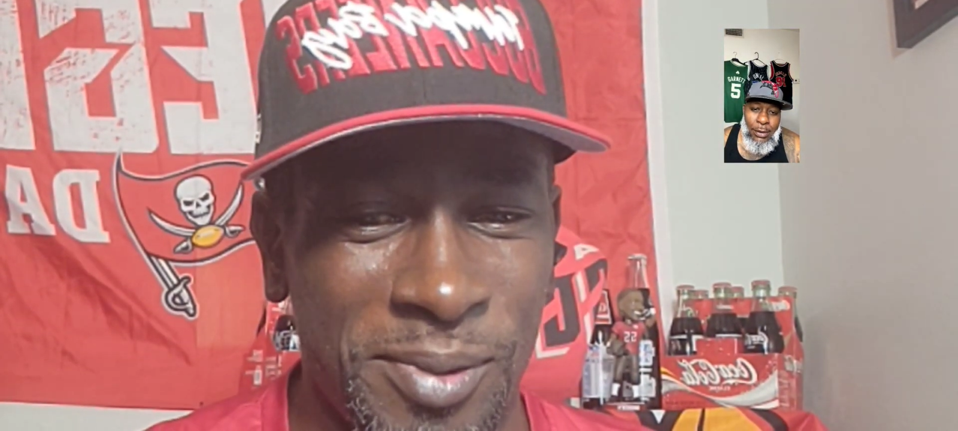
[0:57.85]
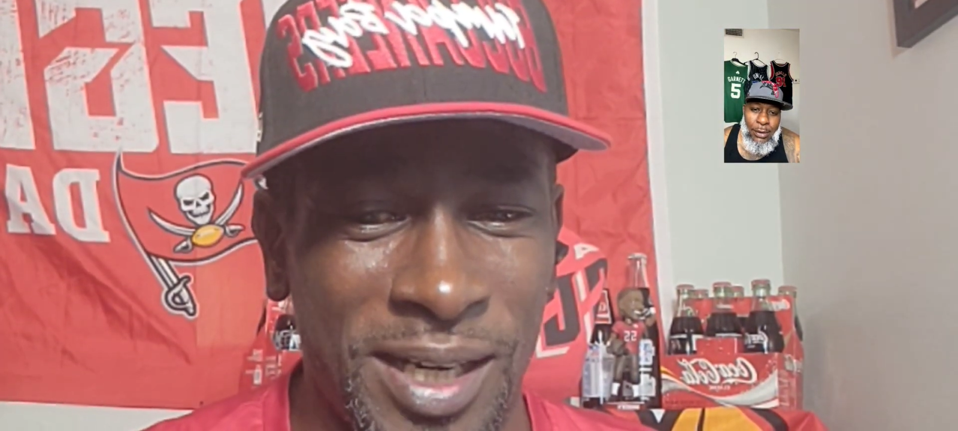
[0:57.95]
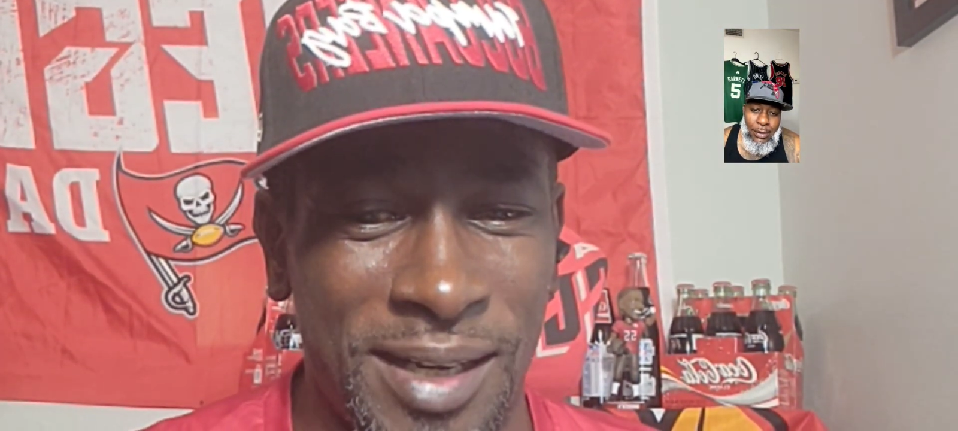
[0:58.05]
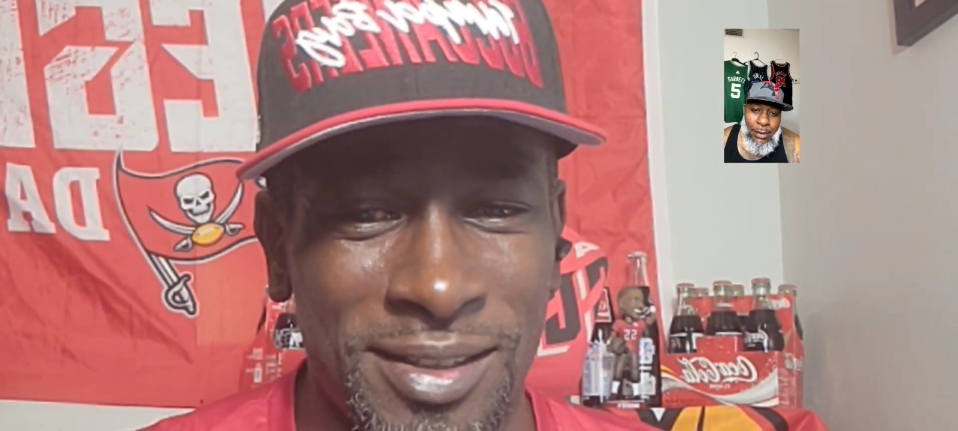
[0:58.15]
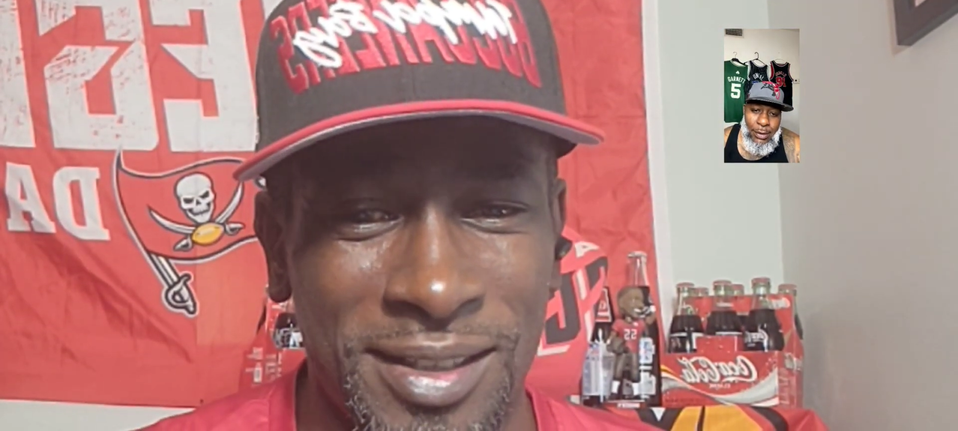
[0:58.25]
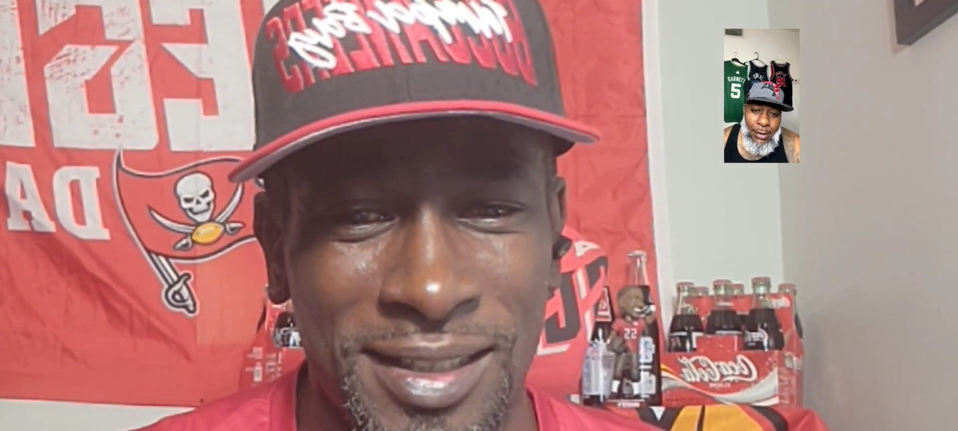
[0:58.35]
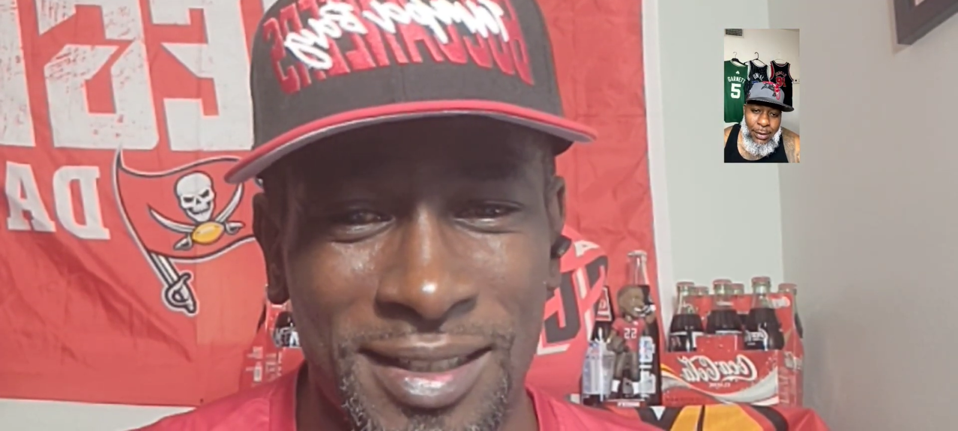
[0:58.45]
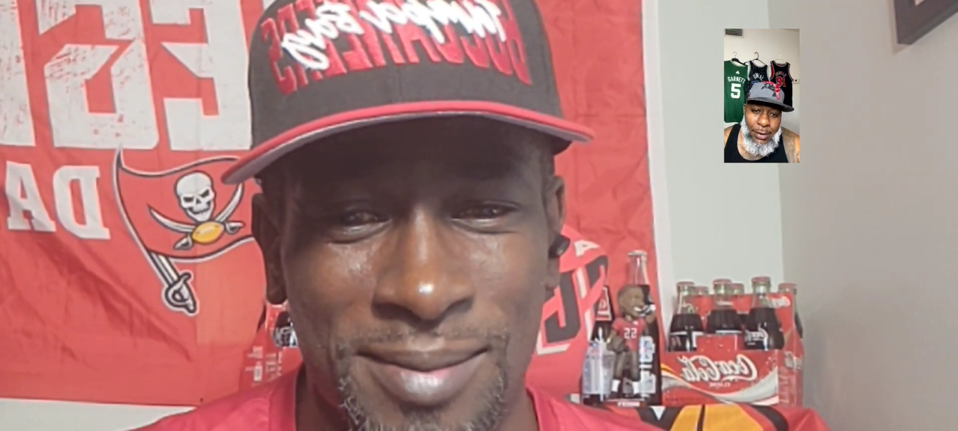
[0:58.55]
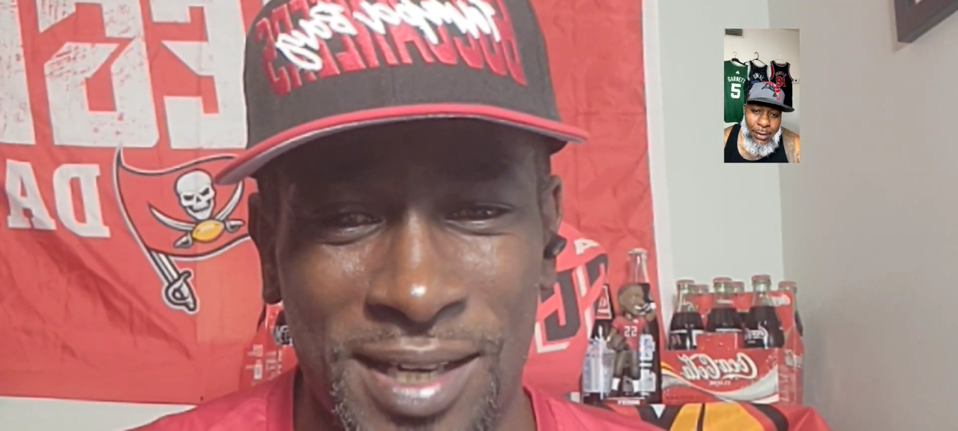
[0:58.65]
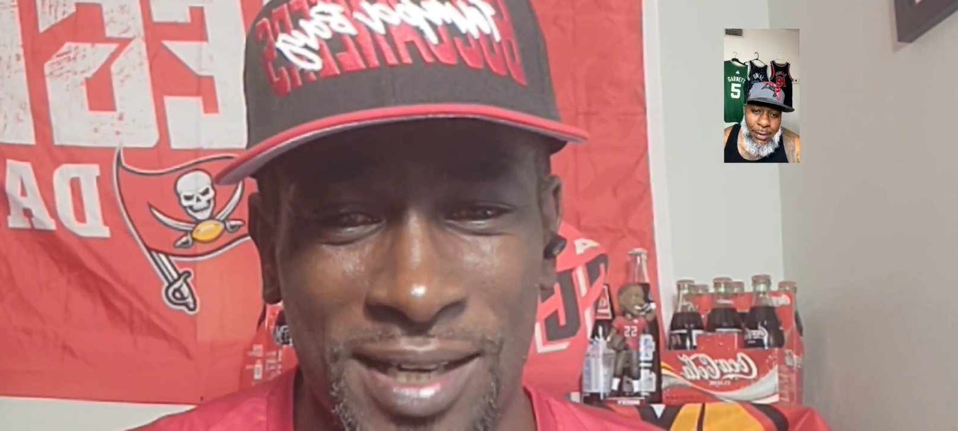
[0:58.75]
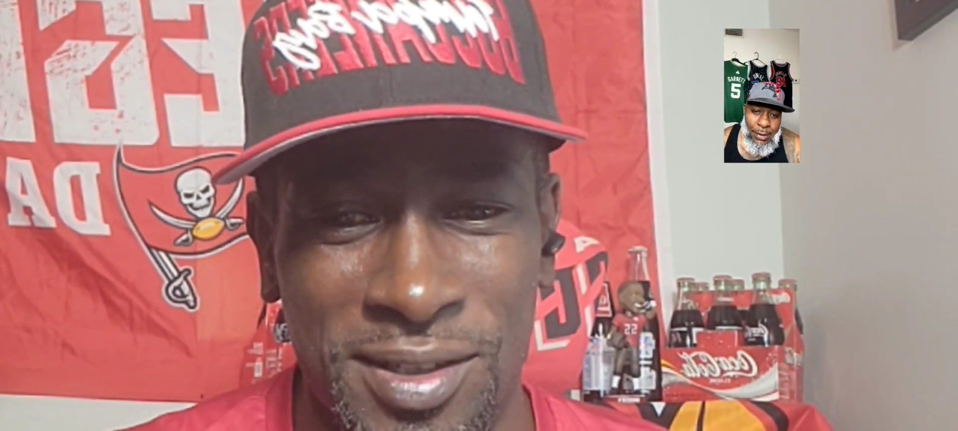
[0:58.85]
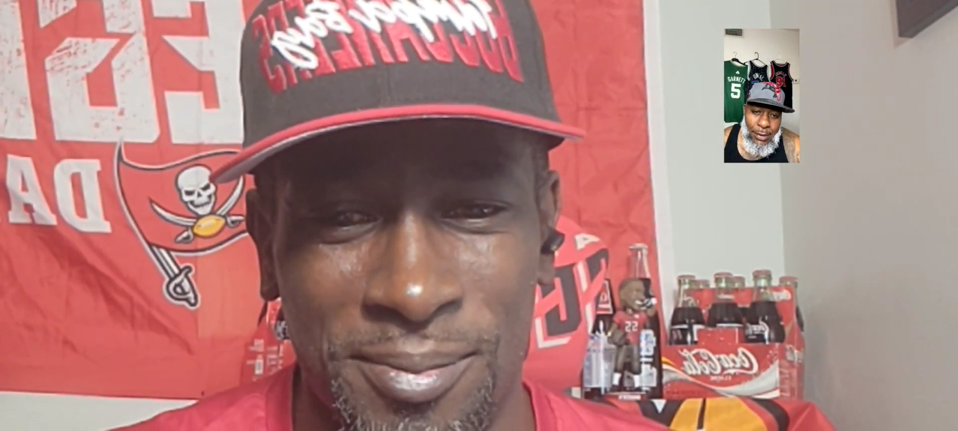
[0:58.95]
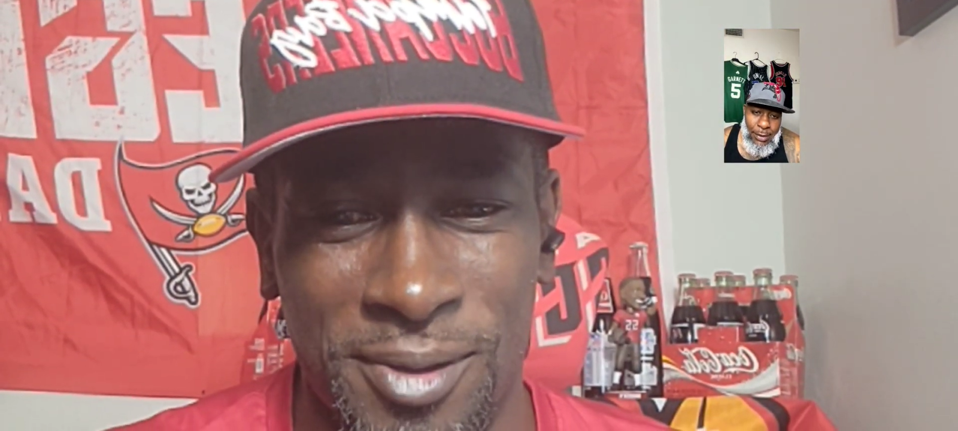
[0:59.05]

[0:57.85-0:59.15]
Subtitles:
When I look at this matchup